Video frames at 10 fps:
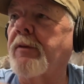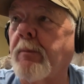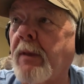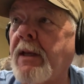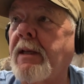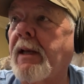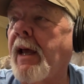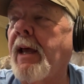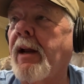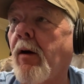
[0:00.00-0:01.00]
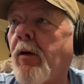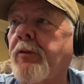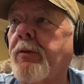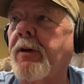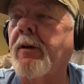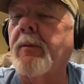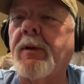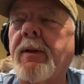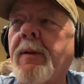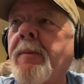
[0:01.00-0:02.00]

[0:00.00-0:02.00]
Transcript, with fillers: it's me and I had an archery company,